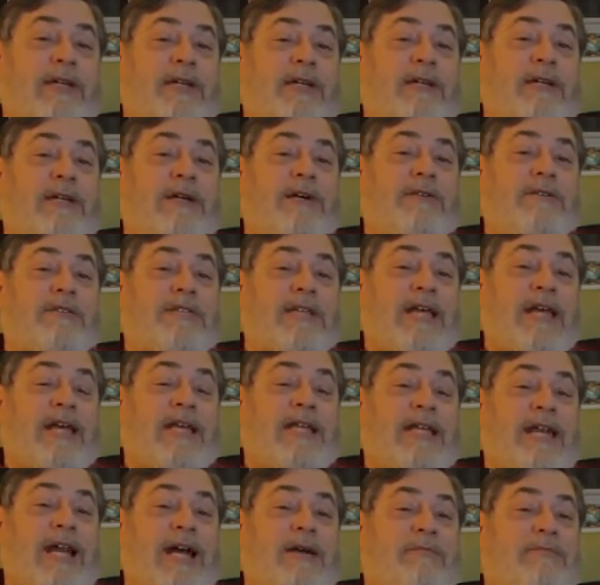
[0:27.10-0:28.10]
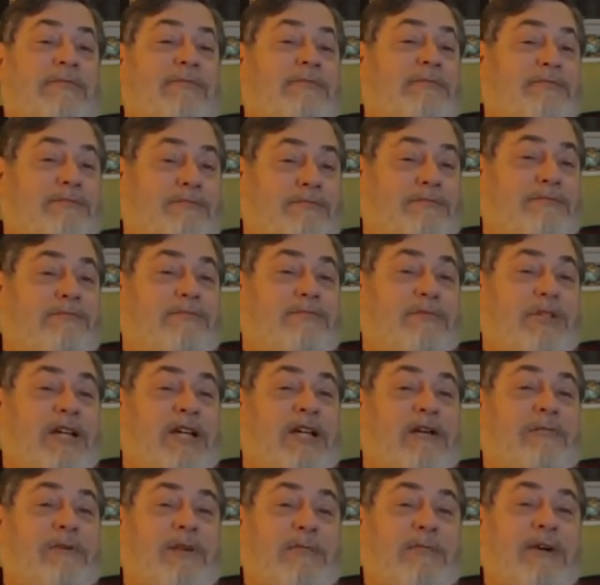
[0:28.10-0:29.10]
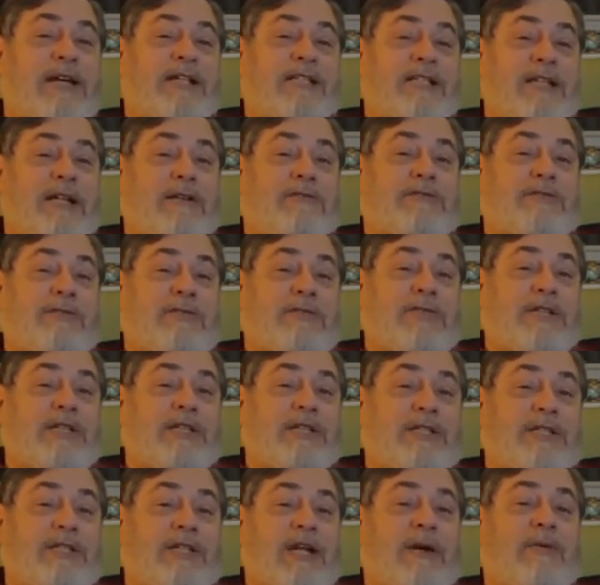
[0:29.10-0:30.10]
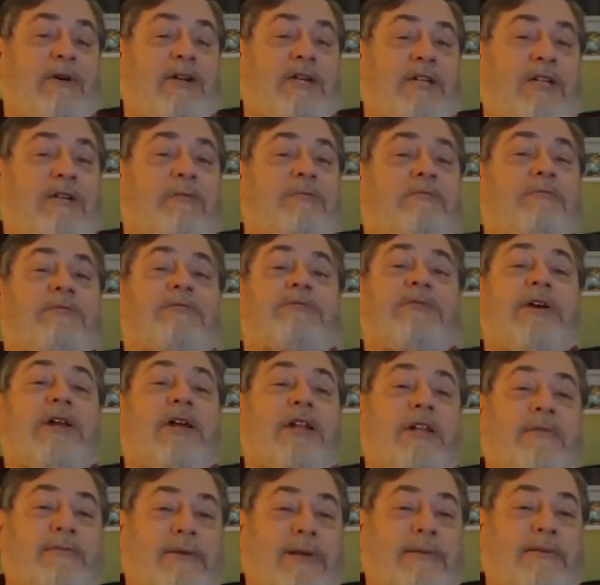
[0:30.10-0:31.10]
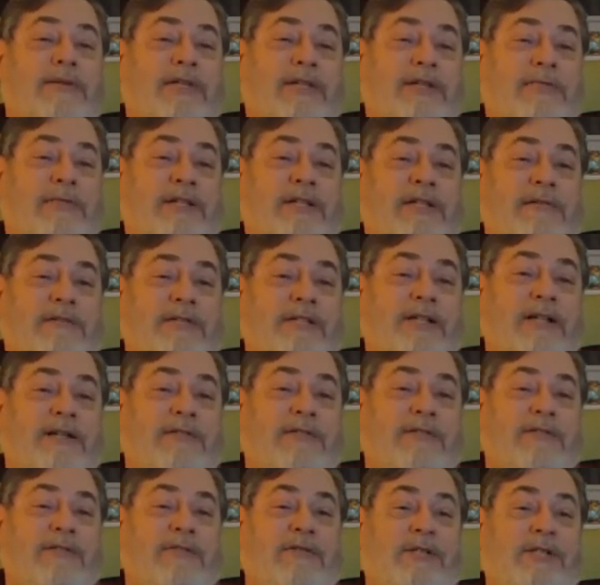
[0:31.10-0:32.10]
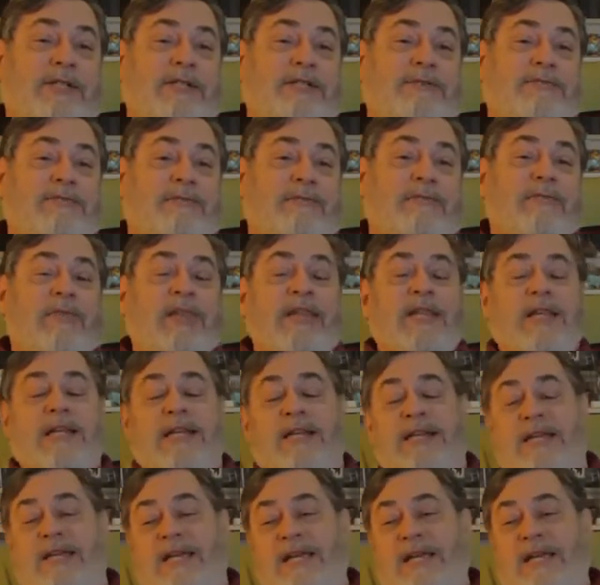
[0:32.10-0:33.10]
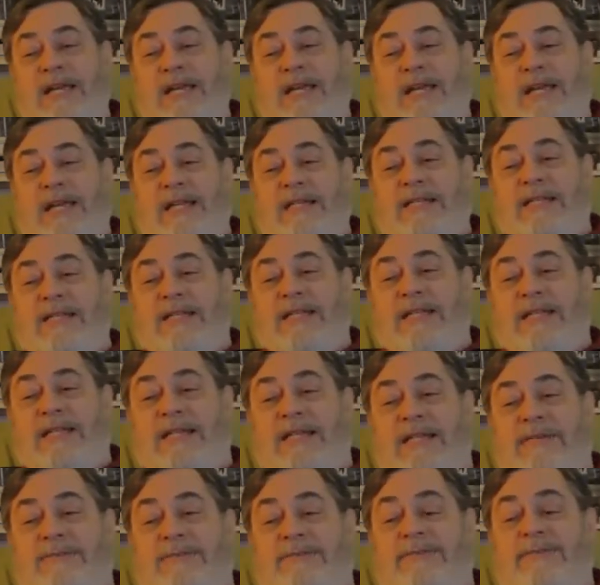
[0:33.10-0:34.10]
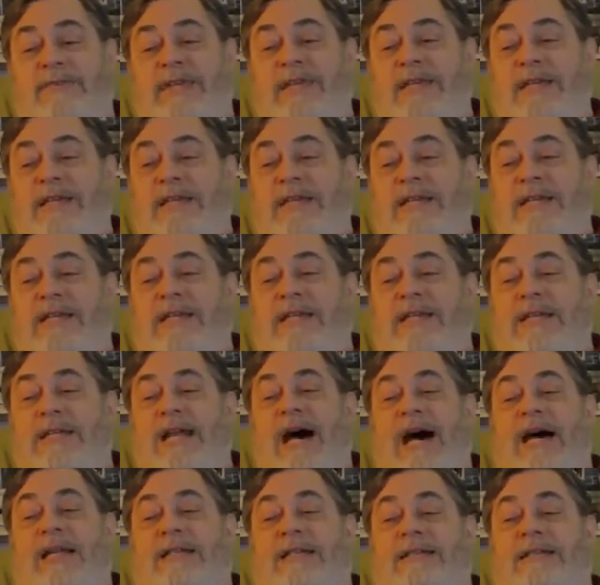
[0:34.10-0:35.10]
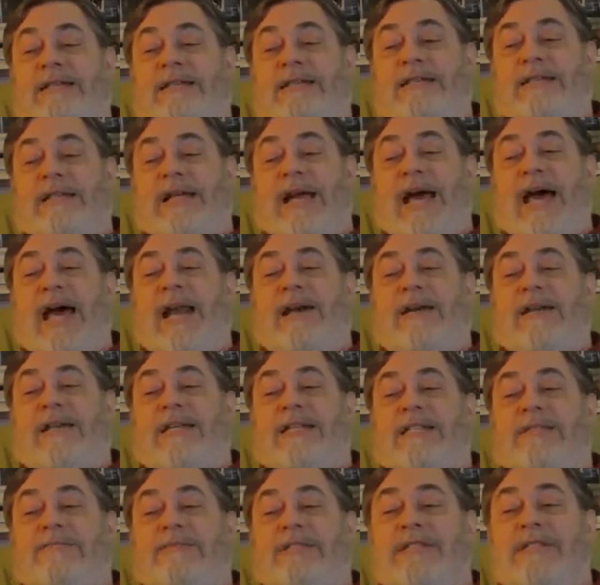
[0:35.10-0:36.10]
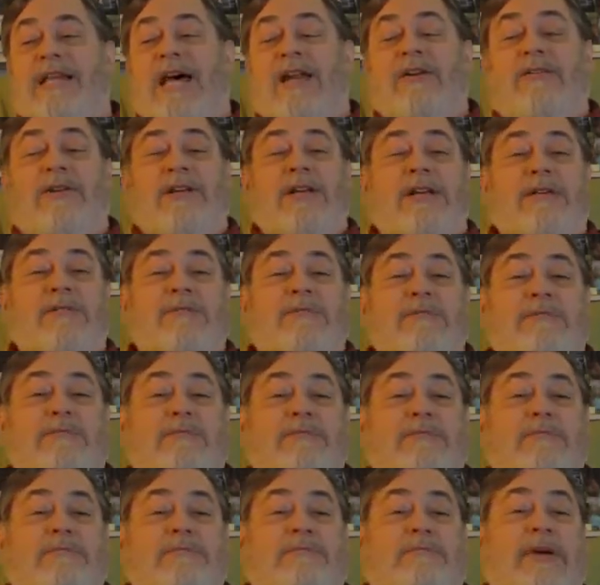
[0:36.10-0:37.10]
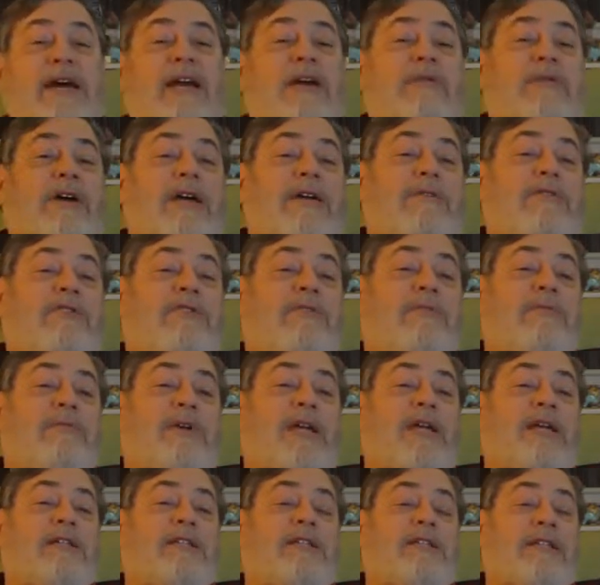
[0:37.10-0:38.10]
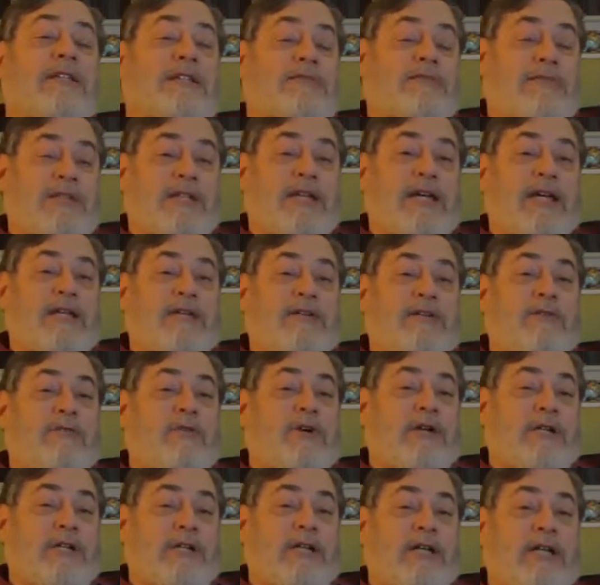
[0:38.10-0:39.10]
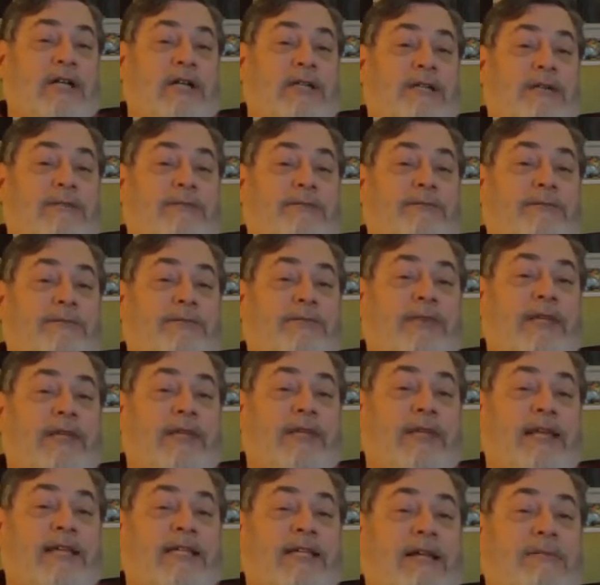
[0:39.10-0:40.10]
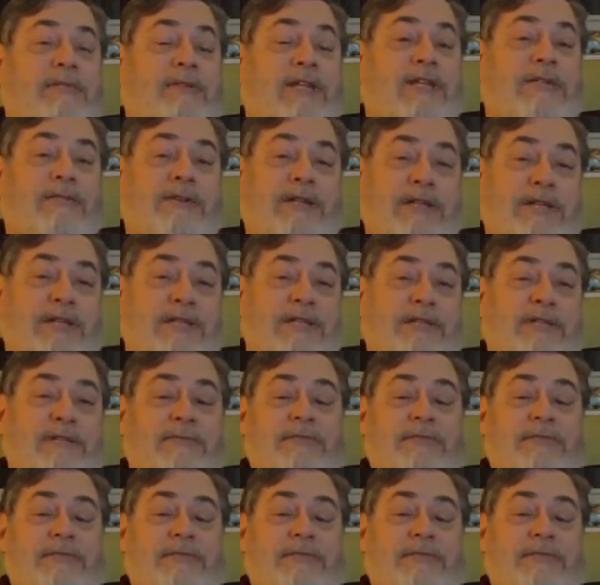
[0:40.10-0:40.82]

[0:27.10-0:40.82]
of saying that I'm going to commit myself to this, and I want to persuade other people to commit themselves to it. It's uh, not anarchism is not only a better way of human beings to live together, work together, as I believe it is,